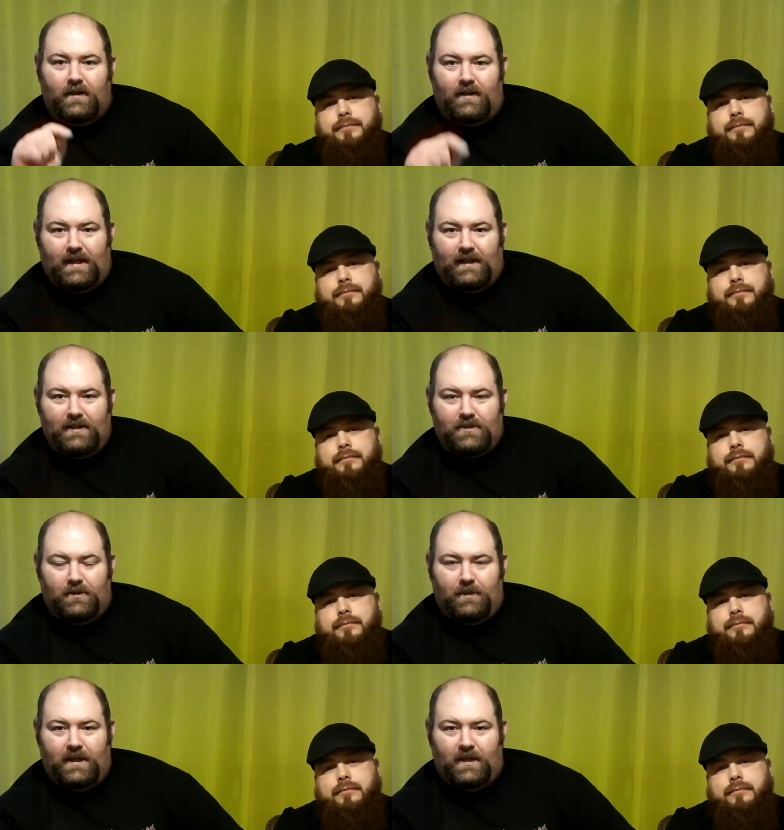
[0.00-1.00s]
Speaker 1: that link's
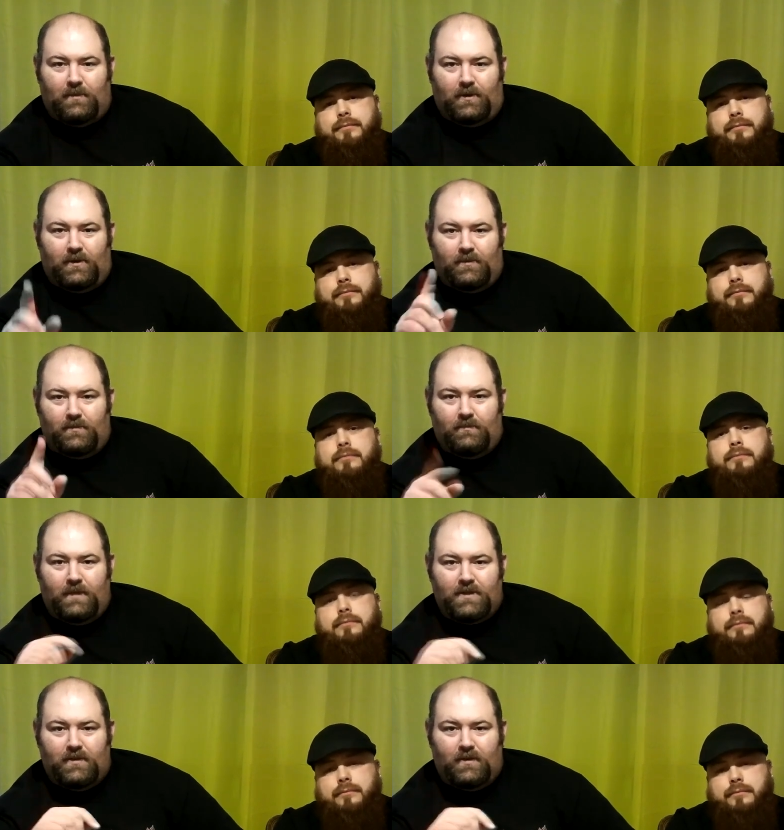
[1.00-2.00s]
going to be down below.
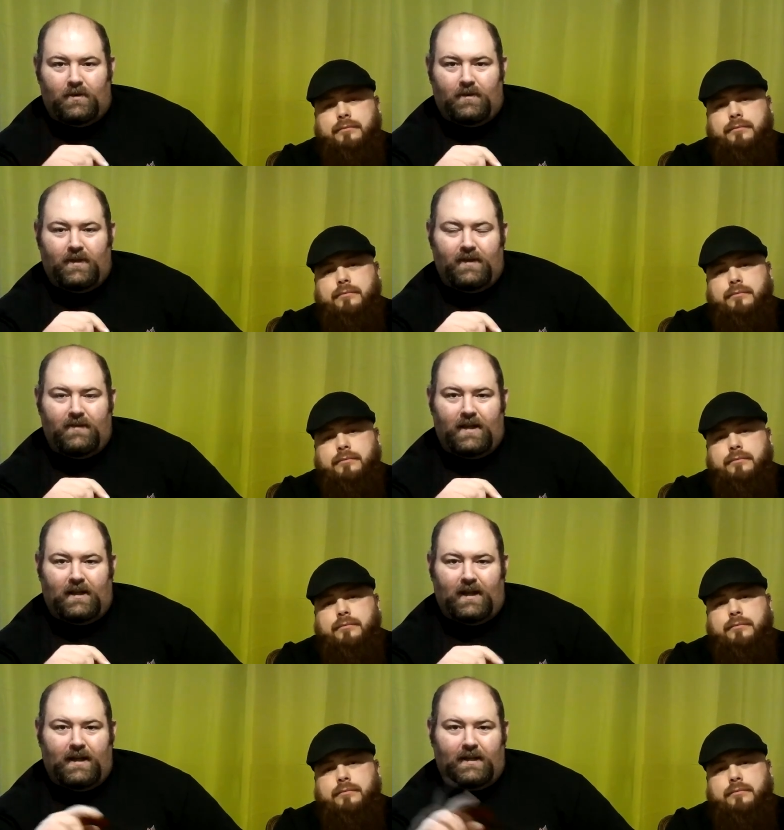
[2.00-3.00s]
Make sure you go over and give that
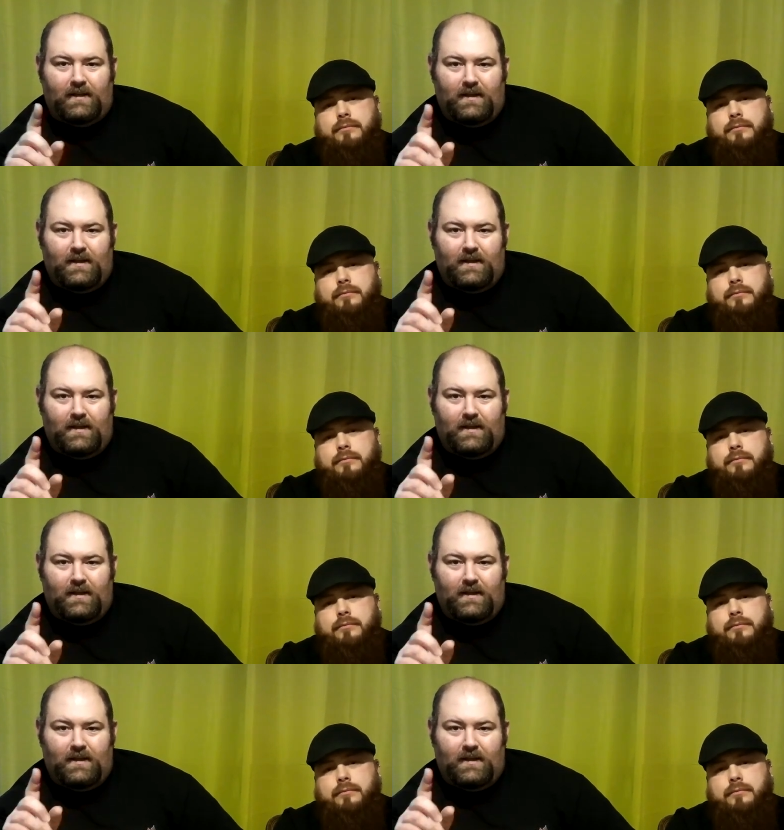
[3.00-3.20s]
a like,